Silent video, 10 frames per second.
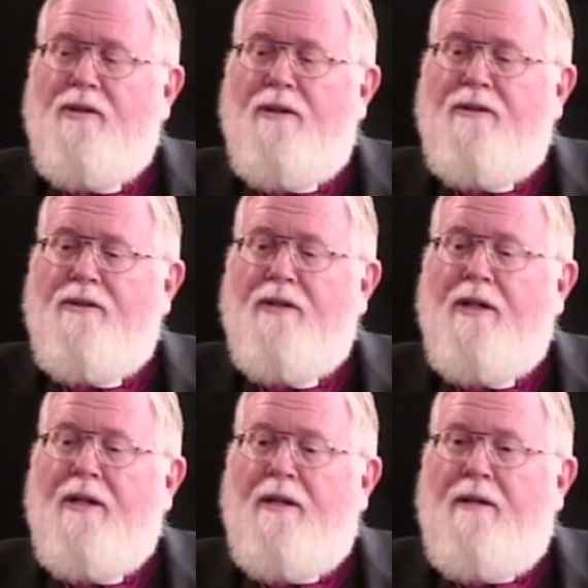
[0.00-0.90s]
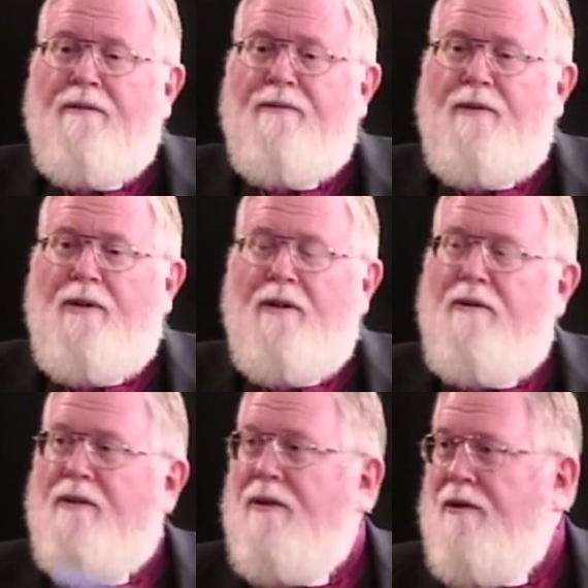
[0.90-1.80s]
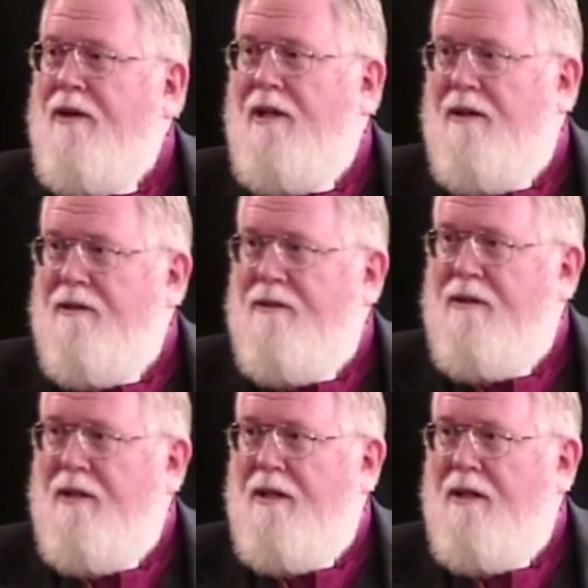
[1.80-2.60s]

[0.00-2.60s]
Church for over 30 years